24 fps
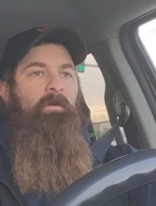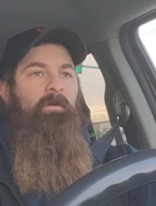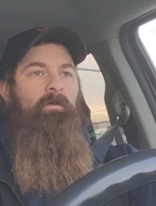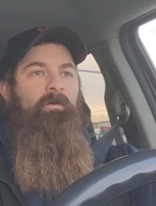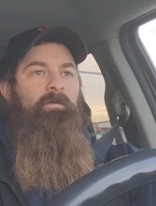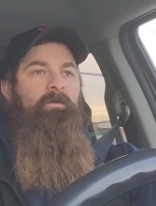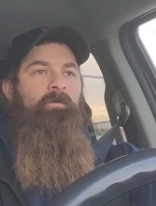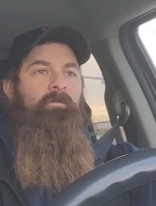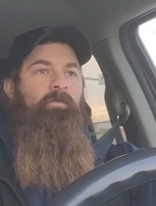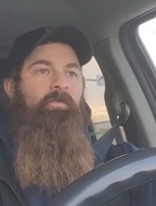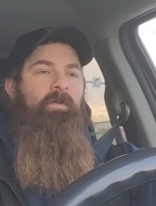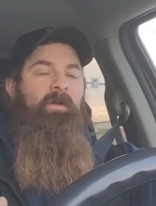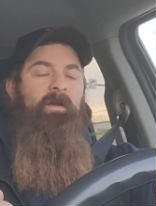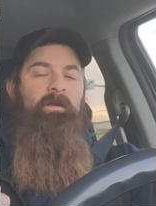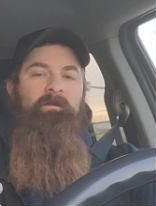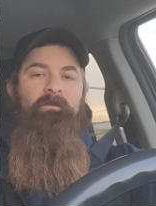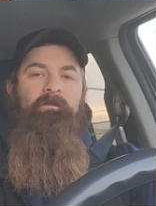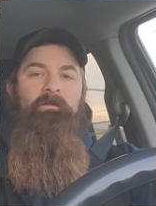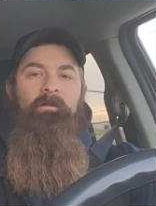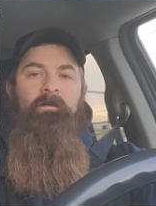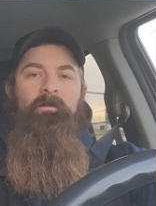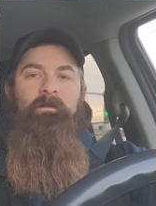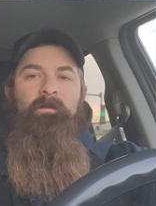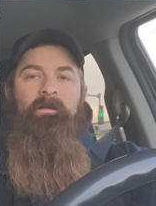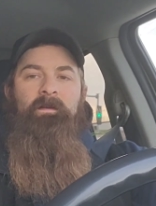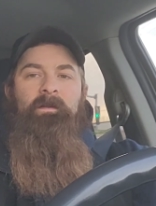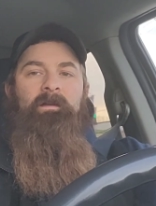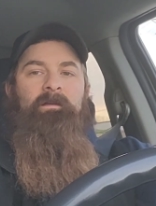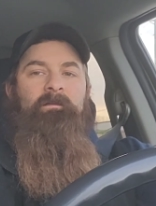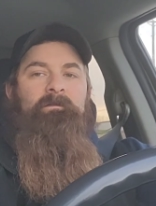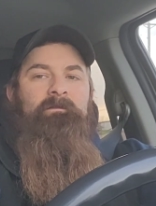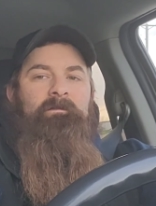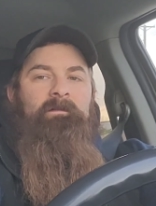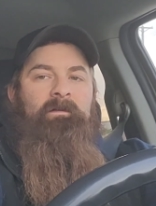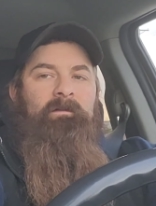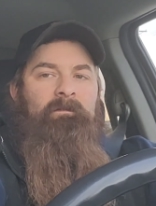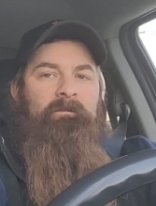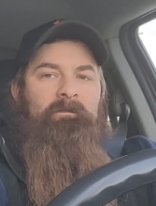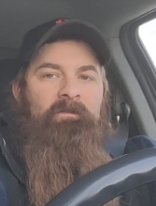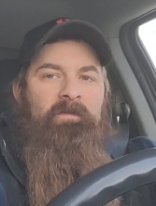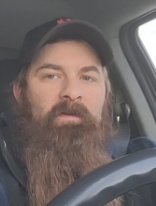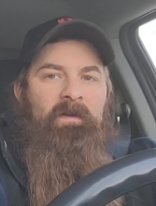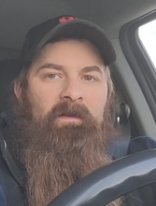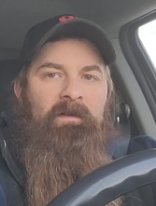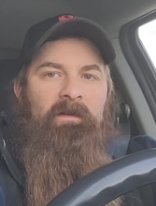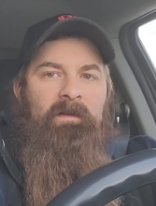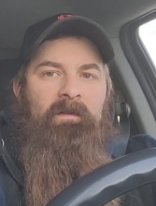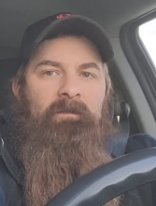know what your thoughts are on that. I've
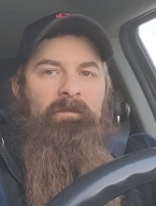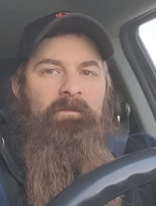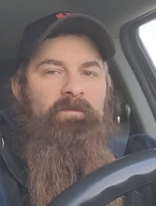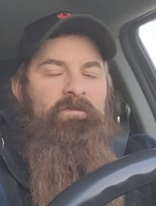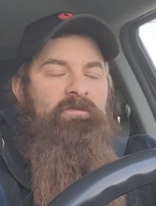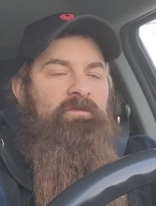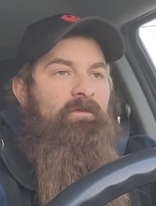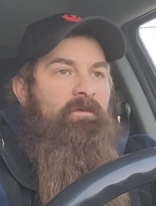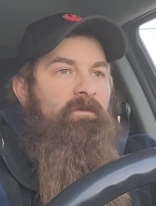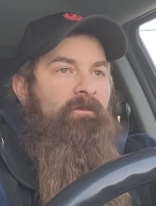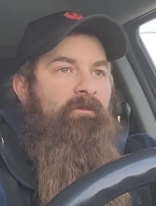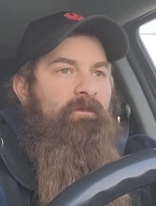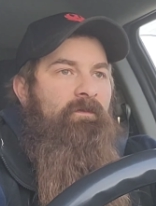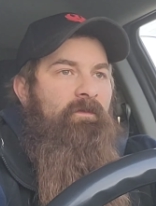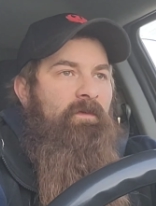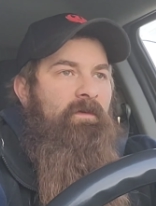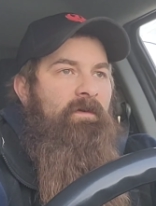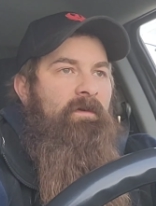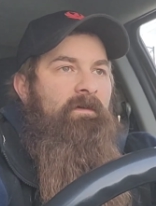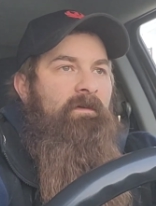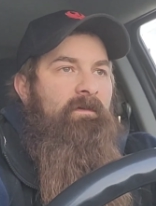tried to keep it short for you.